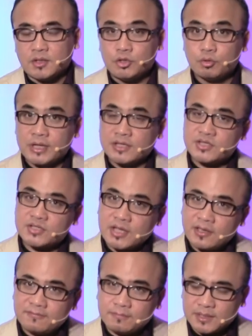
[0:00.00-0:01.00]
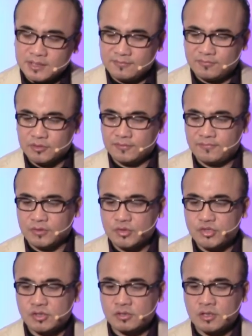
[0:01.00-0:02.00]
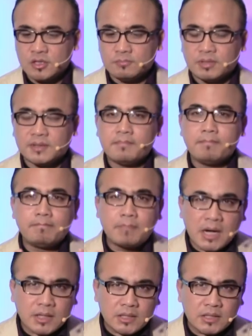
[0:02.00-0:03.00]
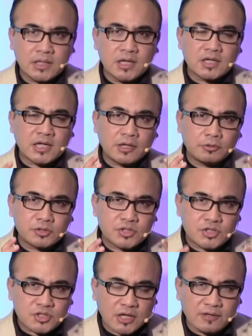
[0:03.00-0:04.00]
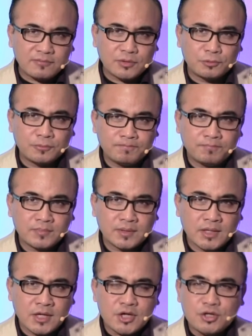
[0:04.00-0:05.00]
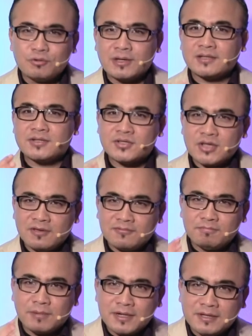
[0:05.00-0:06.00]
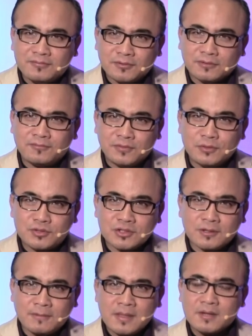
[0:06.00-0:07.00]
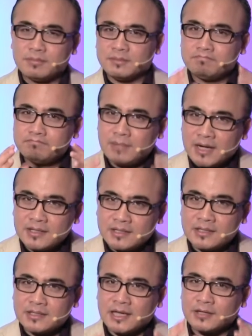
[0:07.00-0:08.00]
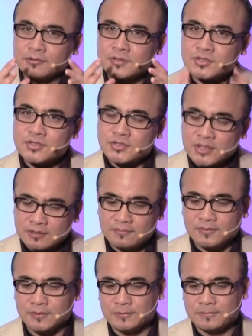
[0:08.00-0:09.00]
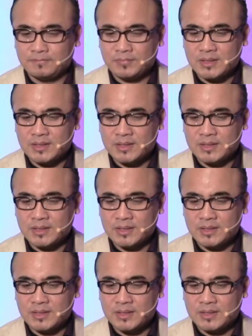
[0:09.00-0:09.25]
You can save money for the future, but money cannot save you. You can save money for the future, but money cannot save you.